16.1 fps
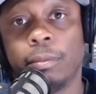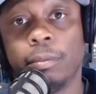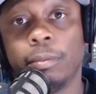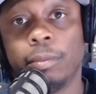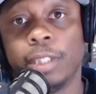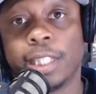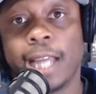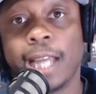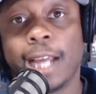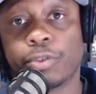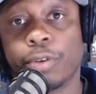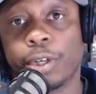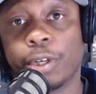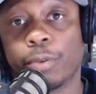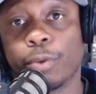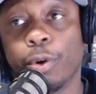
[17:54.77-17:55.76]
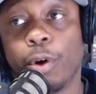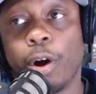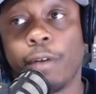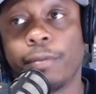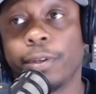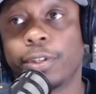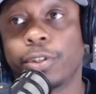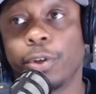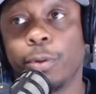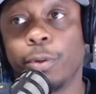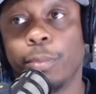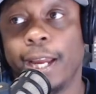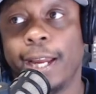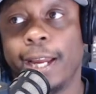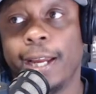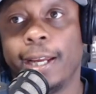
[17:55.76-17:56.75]
this high screen and roll offense so
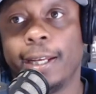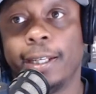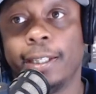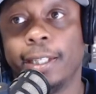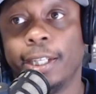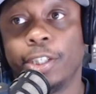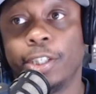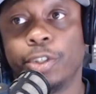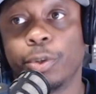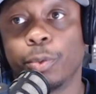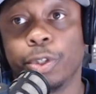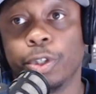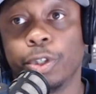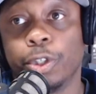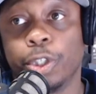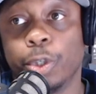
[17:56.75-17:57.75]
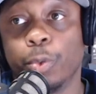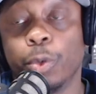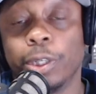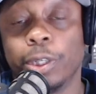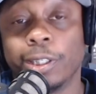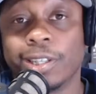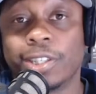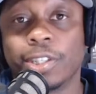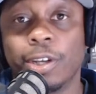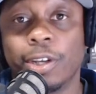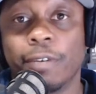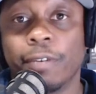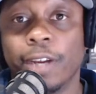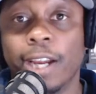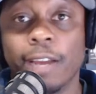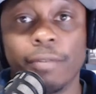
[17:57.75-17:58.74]
bad that you're willing to
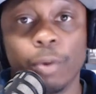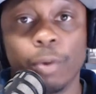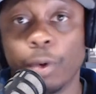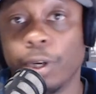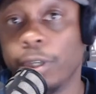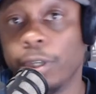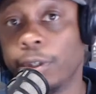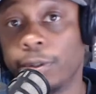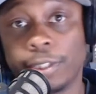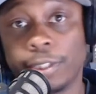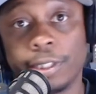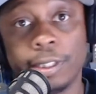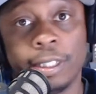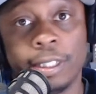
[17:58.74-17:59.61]
suffer everywhere else.